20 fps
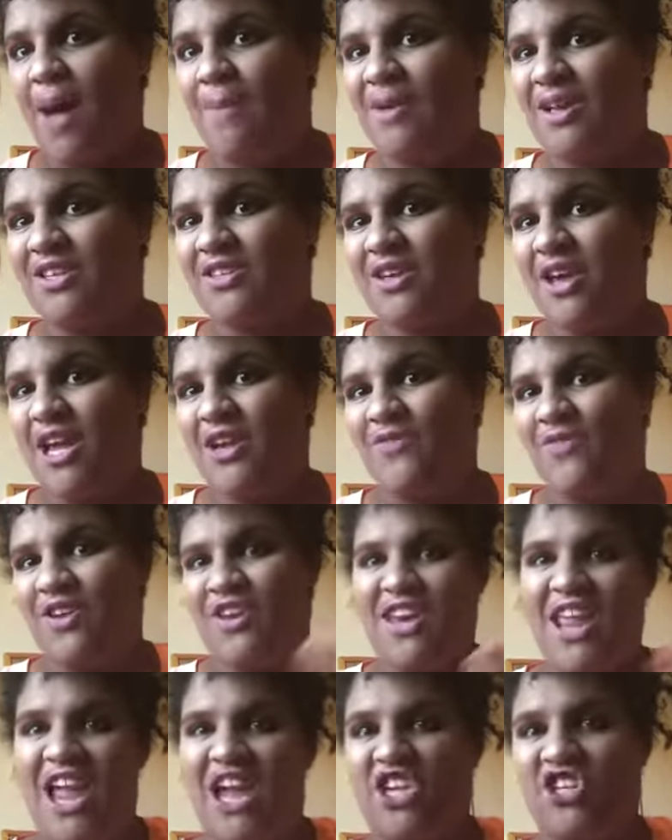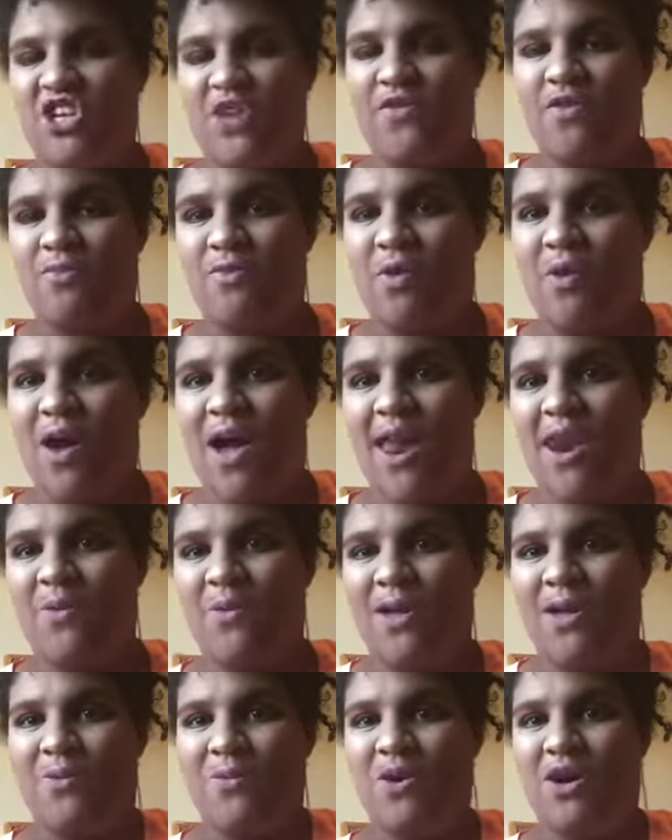I'm excited for next year for more
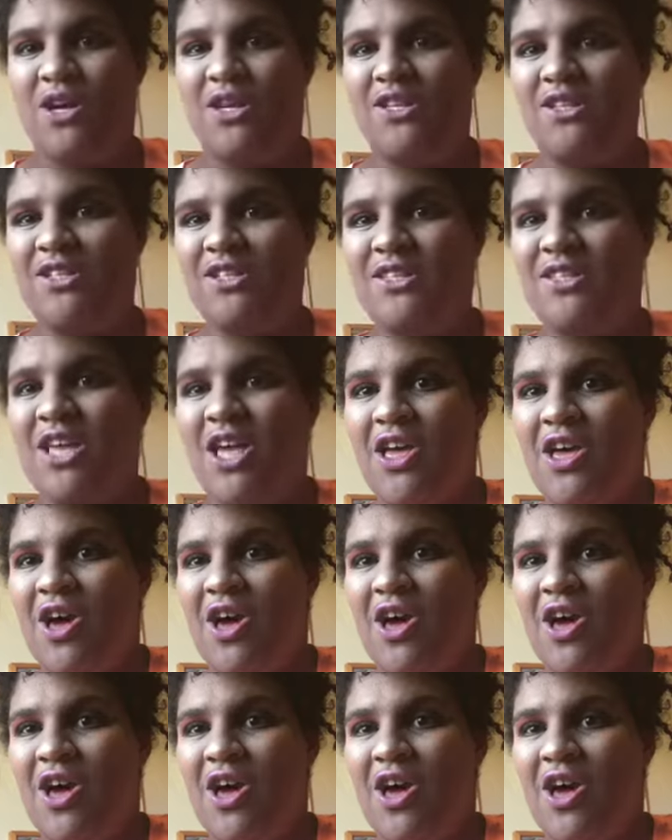Halloween ones.